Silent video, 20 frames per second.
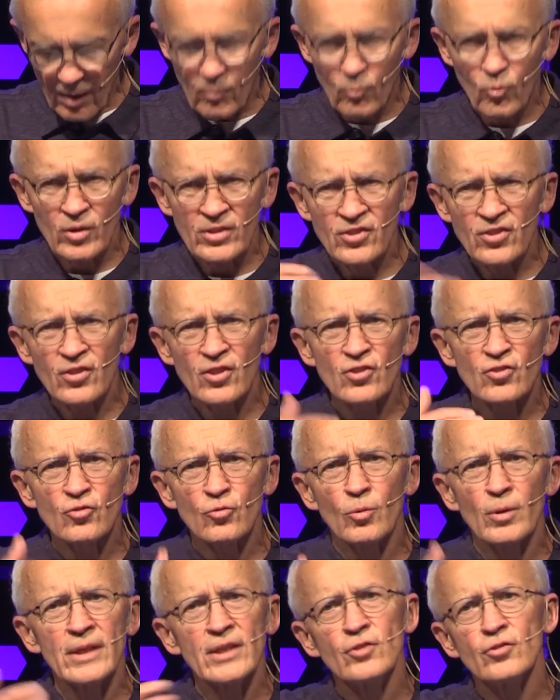What's the
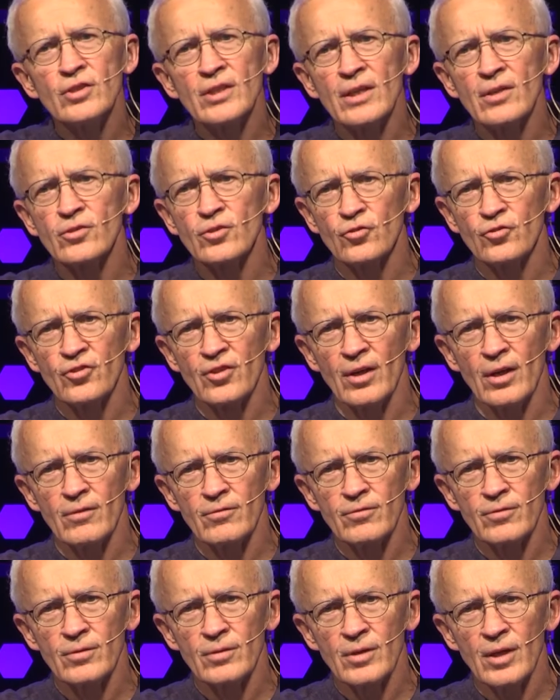story you tell
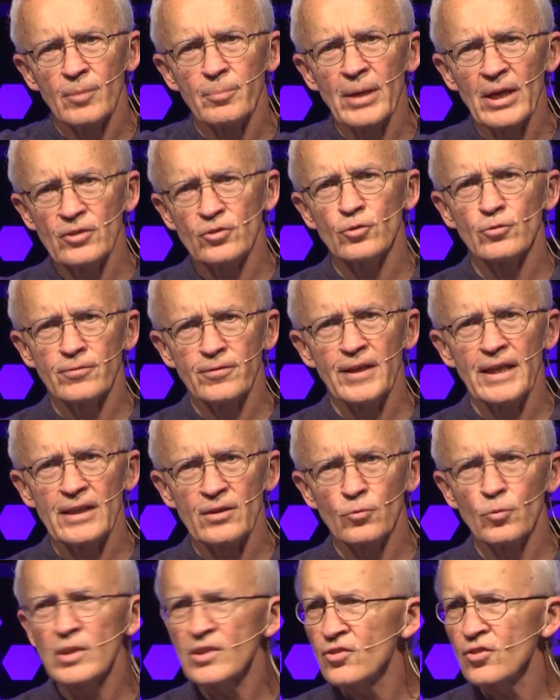yourself about your
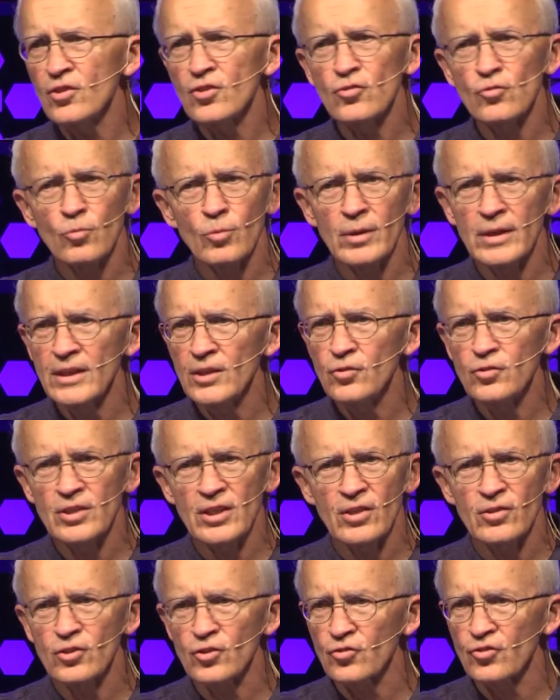faith? What's the story you
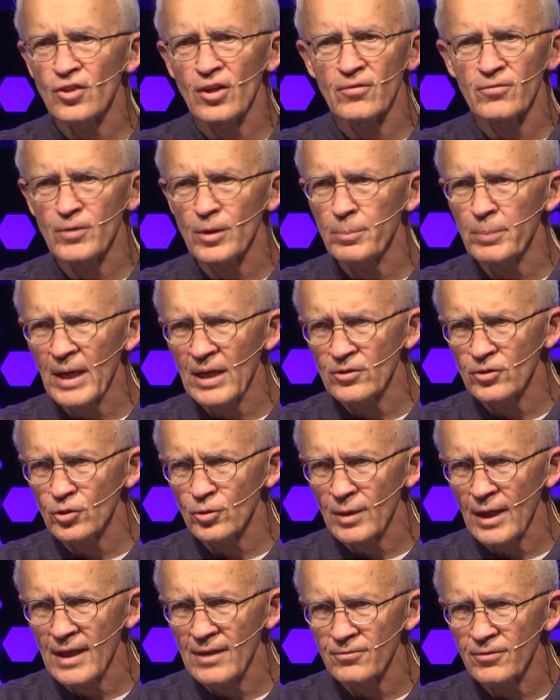tell yourself about
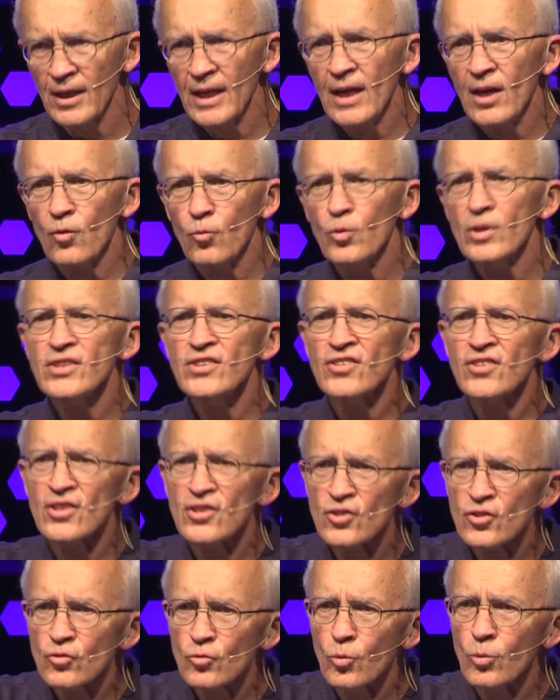your life? What's
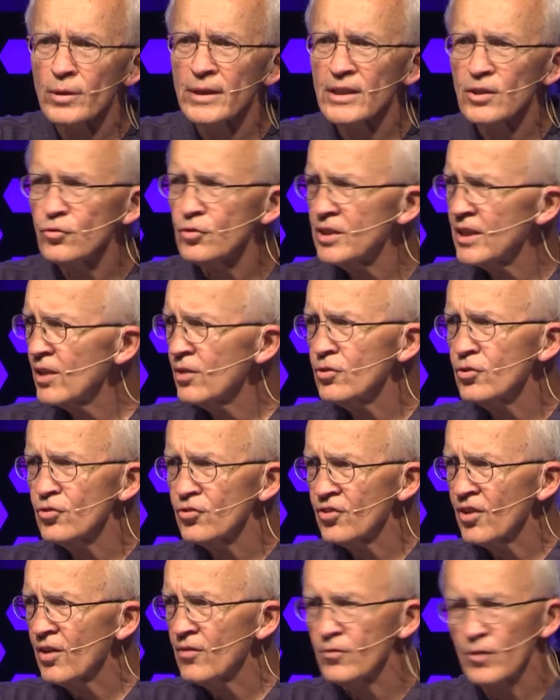the story you tell
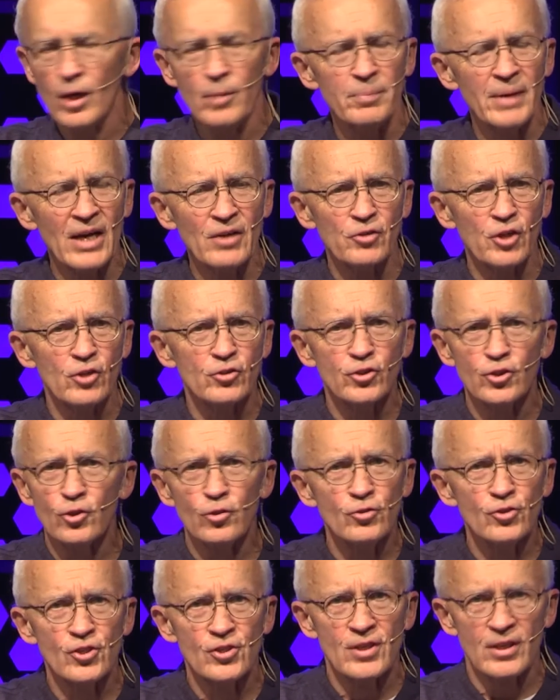yourself about our
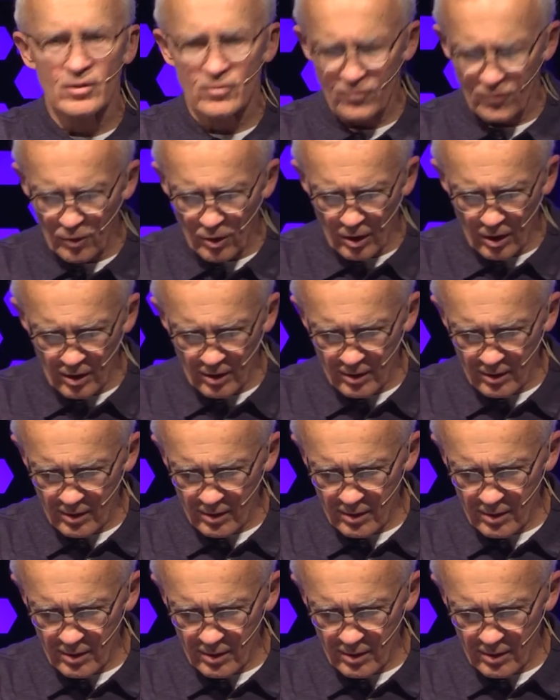church this fall?